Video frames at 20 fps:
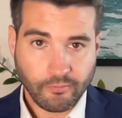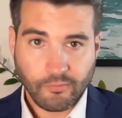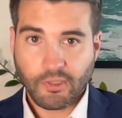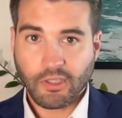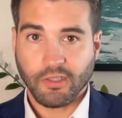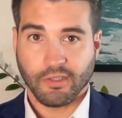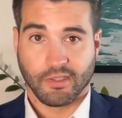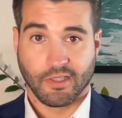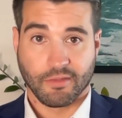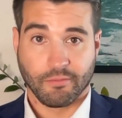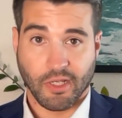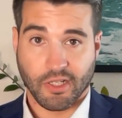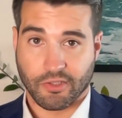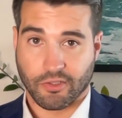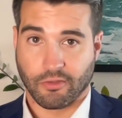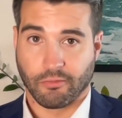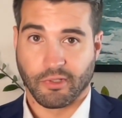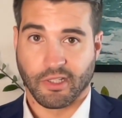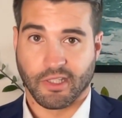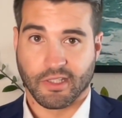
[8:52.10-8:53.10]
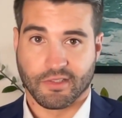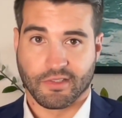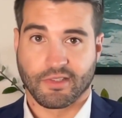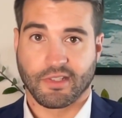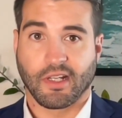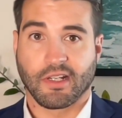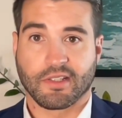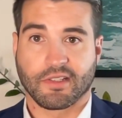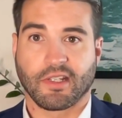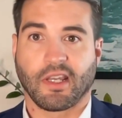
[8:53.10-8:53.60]
to make sure we can
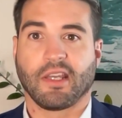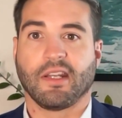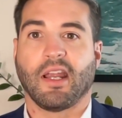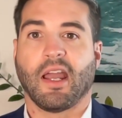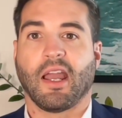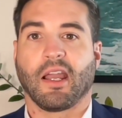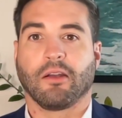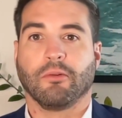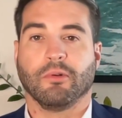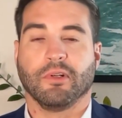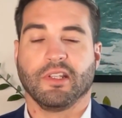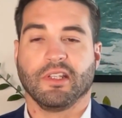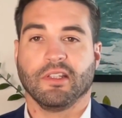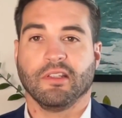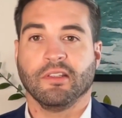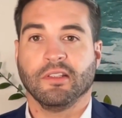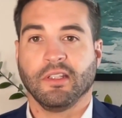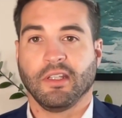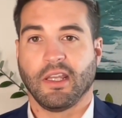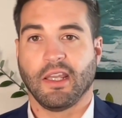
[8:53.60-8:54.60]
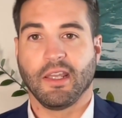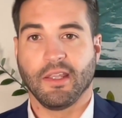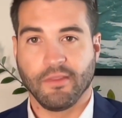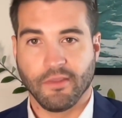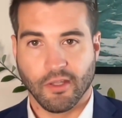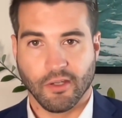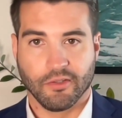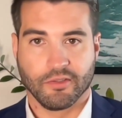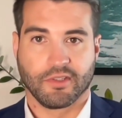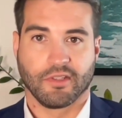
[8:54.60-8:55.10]
set aside equity in
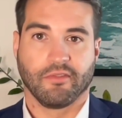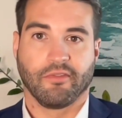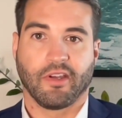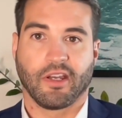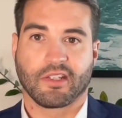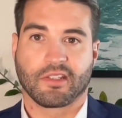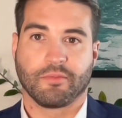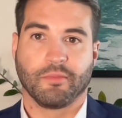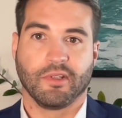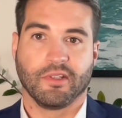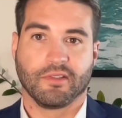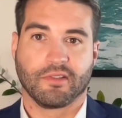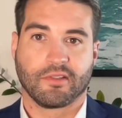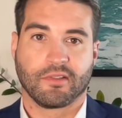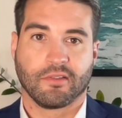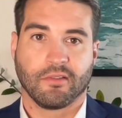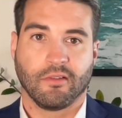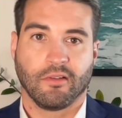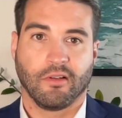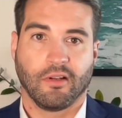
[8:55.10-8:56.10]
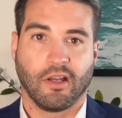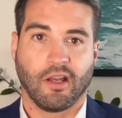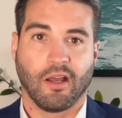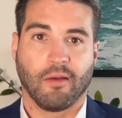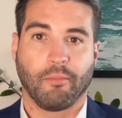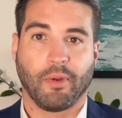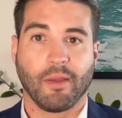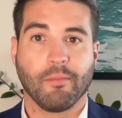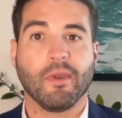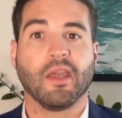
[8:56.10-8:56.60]
those investments
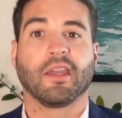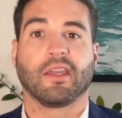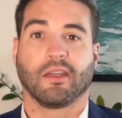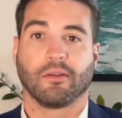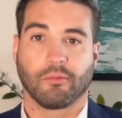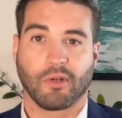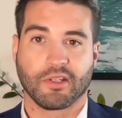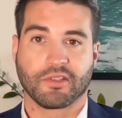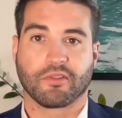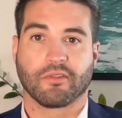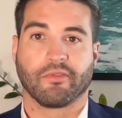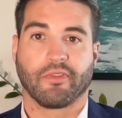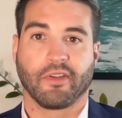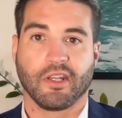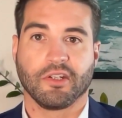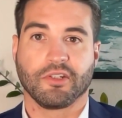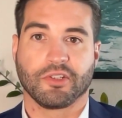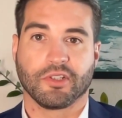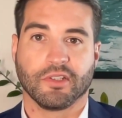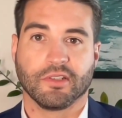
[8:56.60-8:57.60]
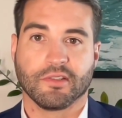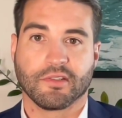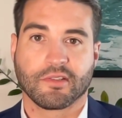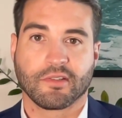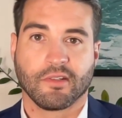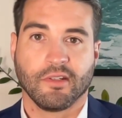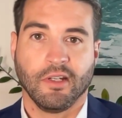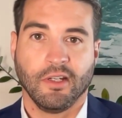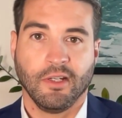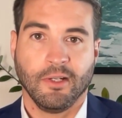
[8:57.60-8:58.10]
by making reservations.
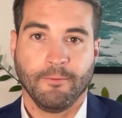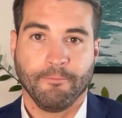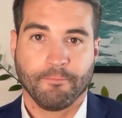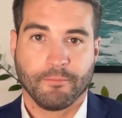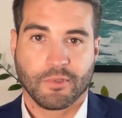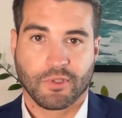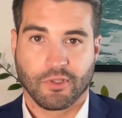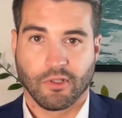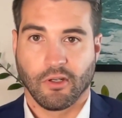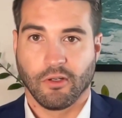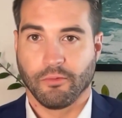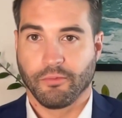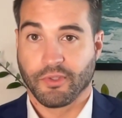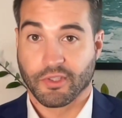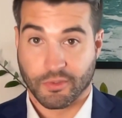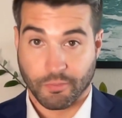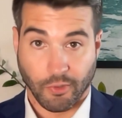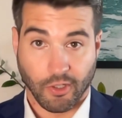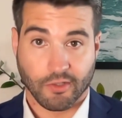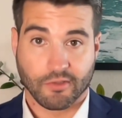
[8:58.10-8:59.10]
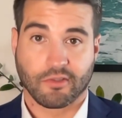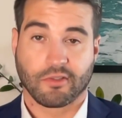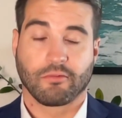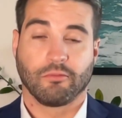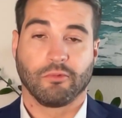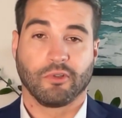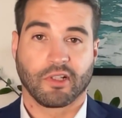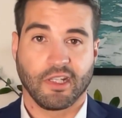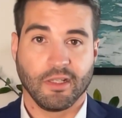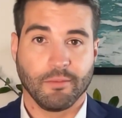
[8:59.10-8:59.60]
So the sponsor
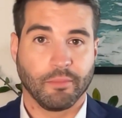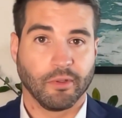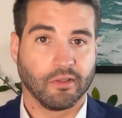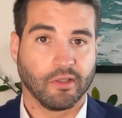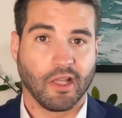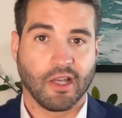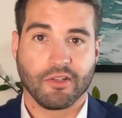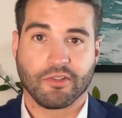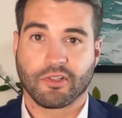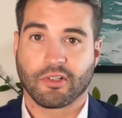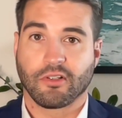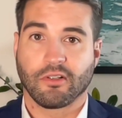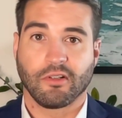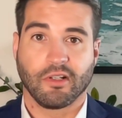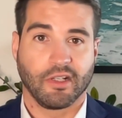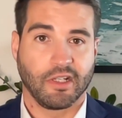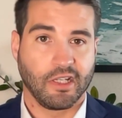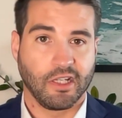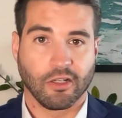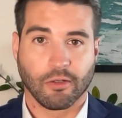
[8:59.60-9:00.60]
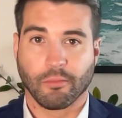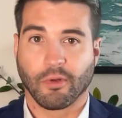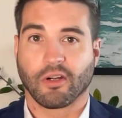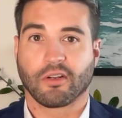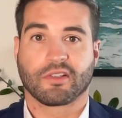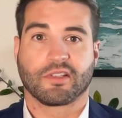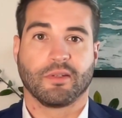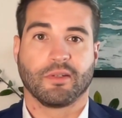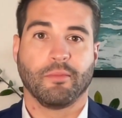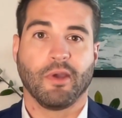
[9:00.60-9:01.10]
will keep a ledger and earmark
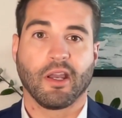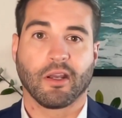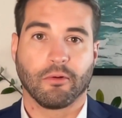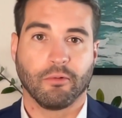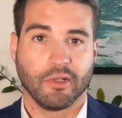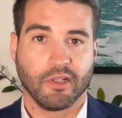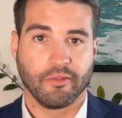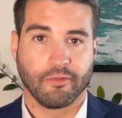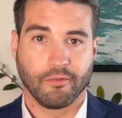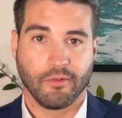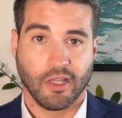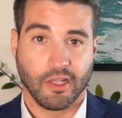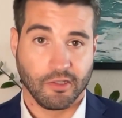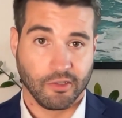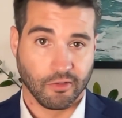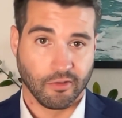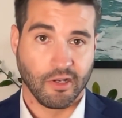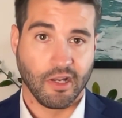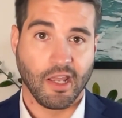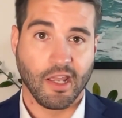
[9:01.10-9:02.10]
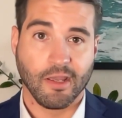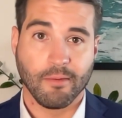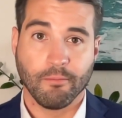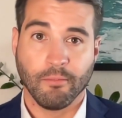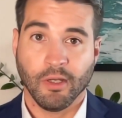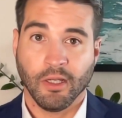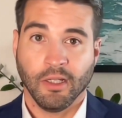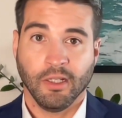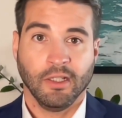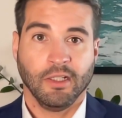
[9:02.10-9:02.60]
some equity in your name
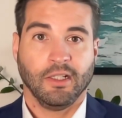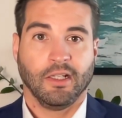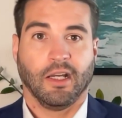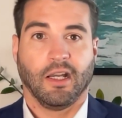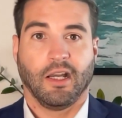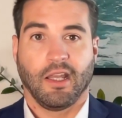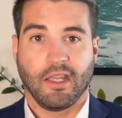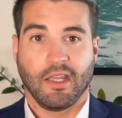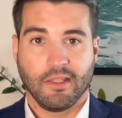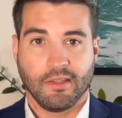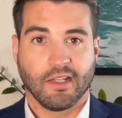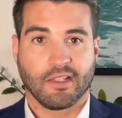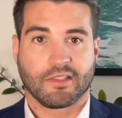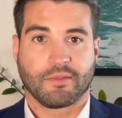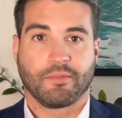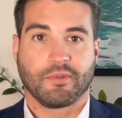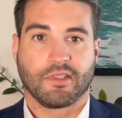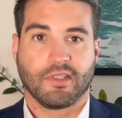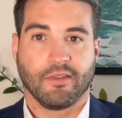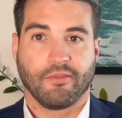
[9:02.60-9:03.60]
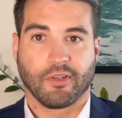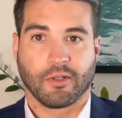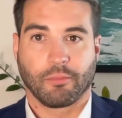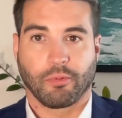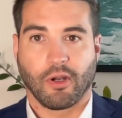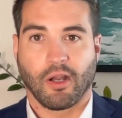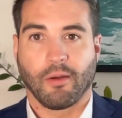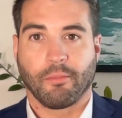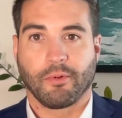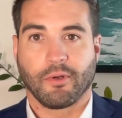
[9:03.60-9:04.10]
in that specific
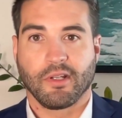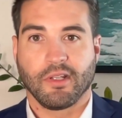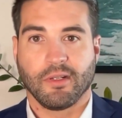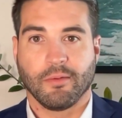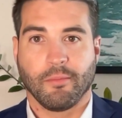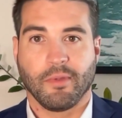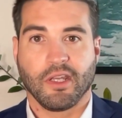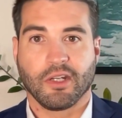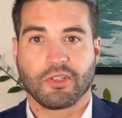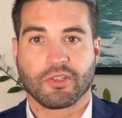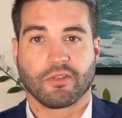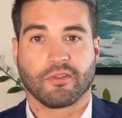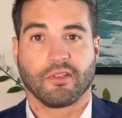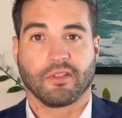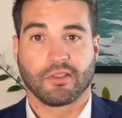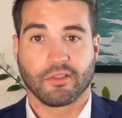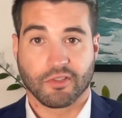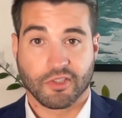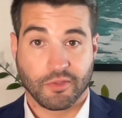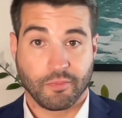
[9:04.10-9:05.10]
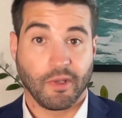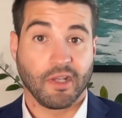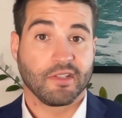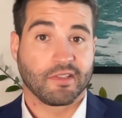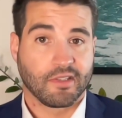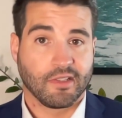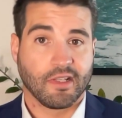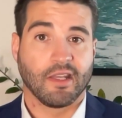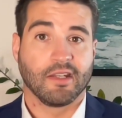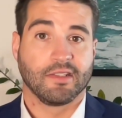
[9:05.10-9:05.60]
property to make sure that there's space
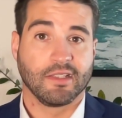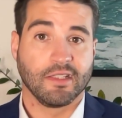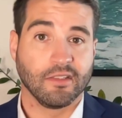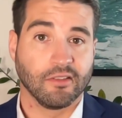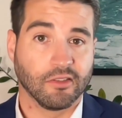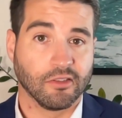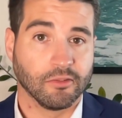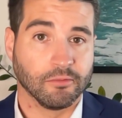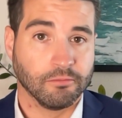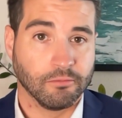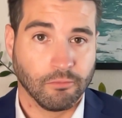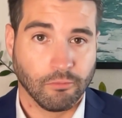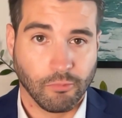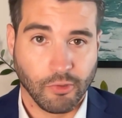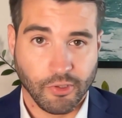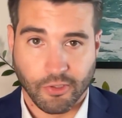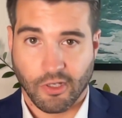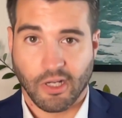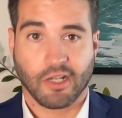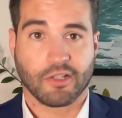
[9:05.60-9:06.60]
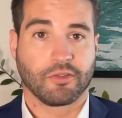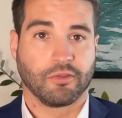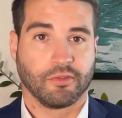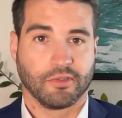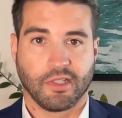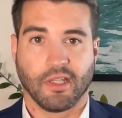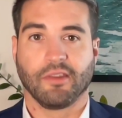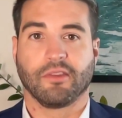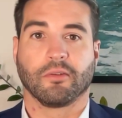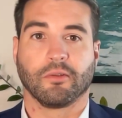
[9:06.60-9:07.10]
in that deal when your actual
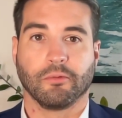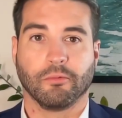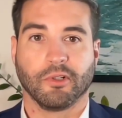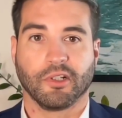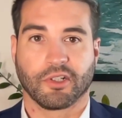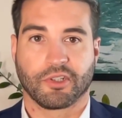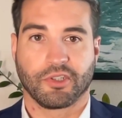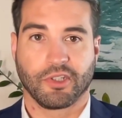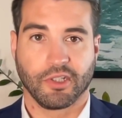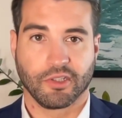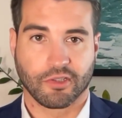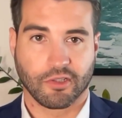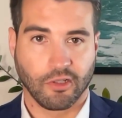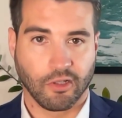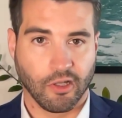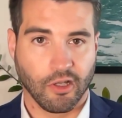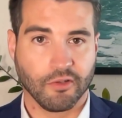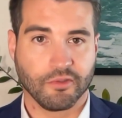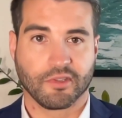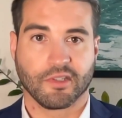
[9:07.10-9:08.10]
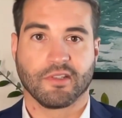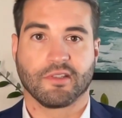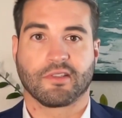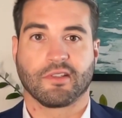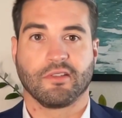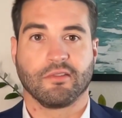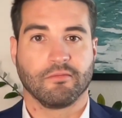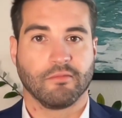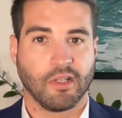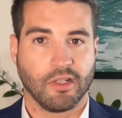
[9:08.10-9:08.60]
1031 exchange closes
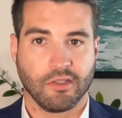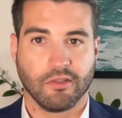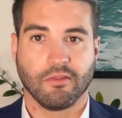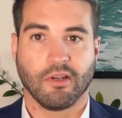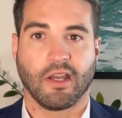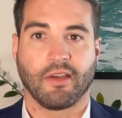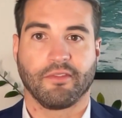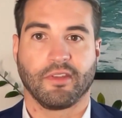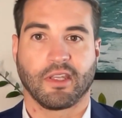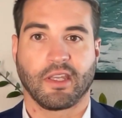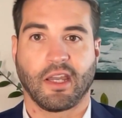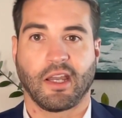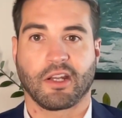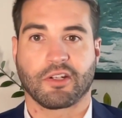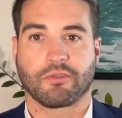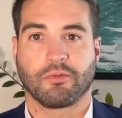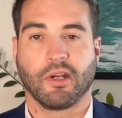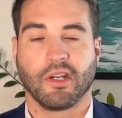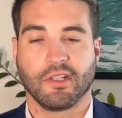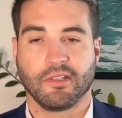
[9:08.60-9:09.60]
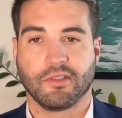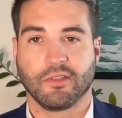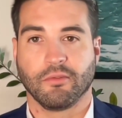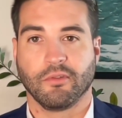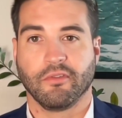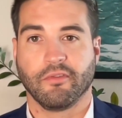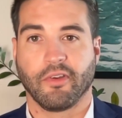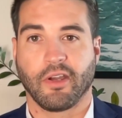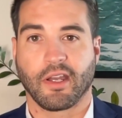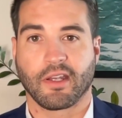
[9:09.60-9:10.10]
and you have the cash ready to
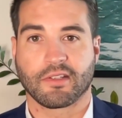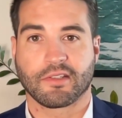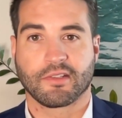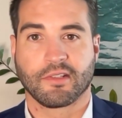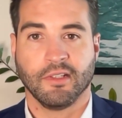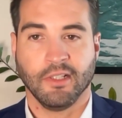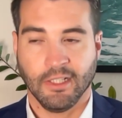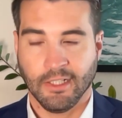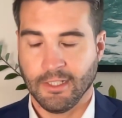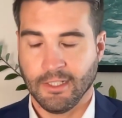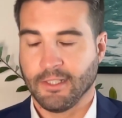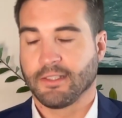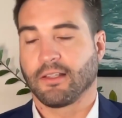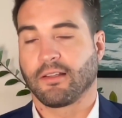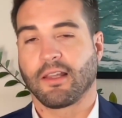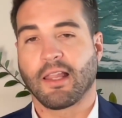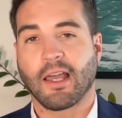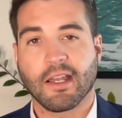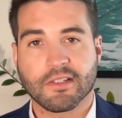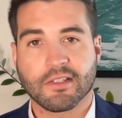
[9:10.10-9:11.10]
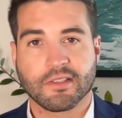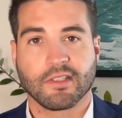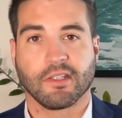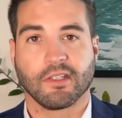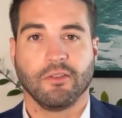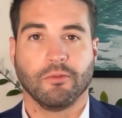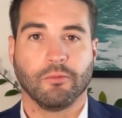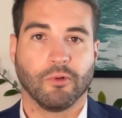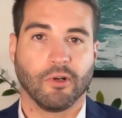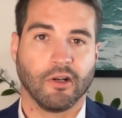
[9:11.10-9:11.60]
invest. The last thing
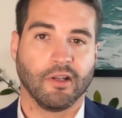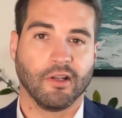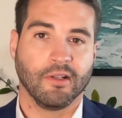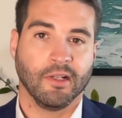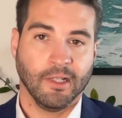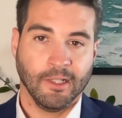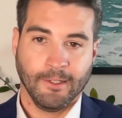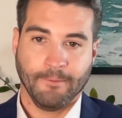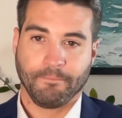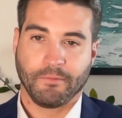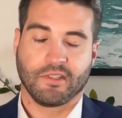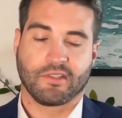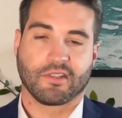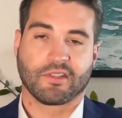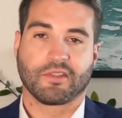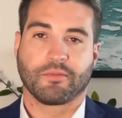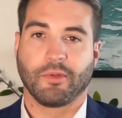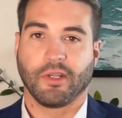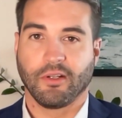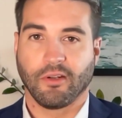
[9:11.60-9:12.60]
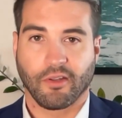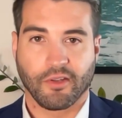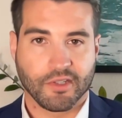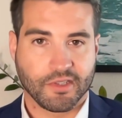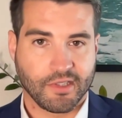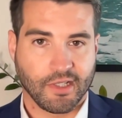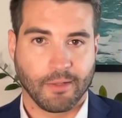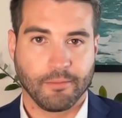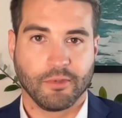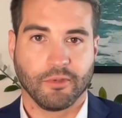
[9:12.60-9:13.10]
you want is to spend all this
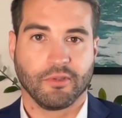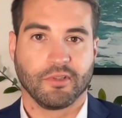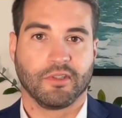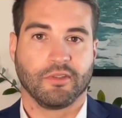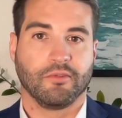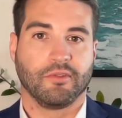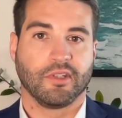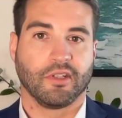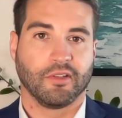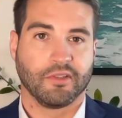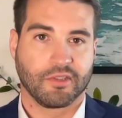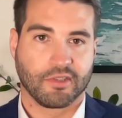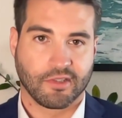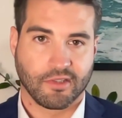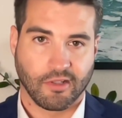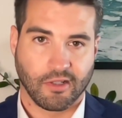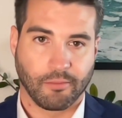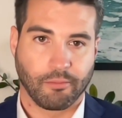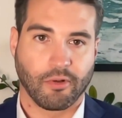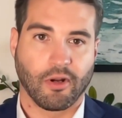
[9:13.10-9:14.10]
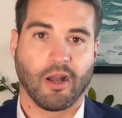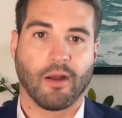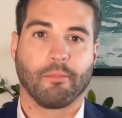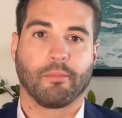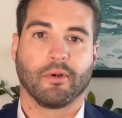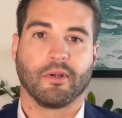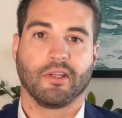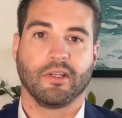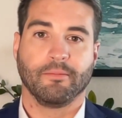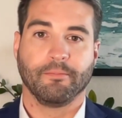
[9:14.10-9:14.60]
time doing due diligence on a
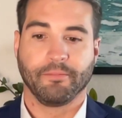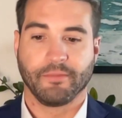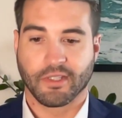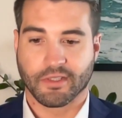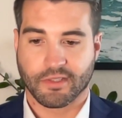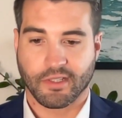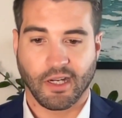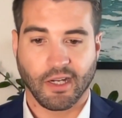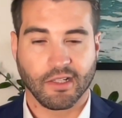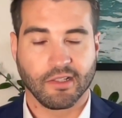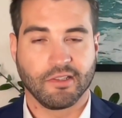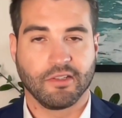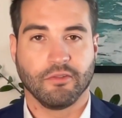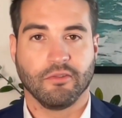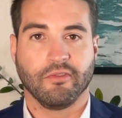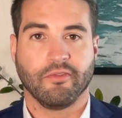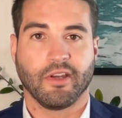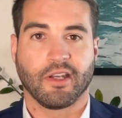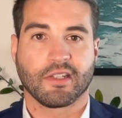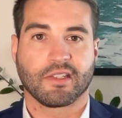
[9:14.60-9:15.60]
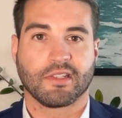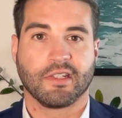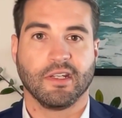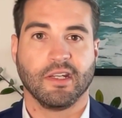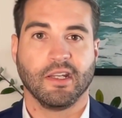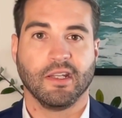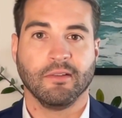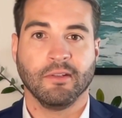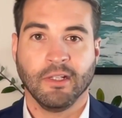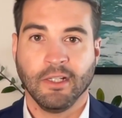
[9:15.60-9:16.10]
property, deciding to invest in
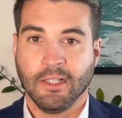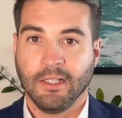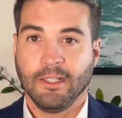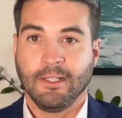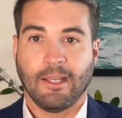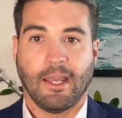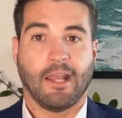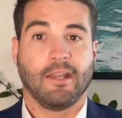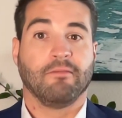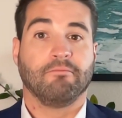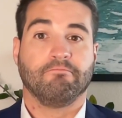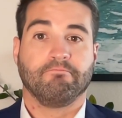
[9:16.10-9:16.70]
it, and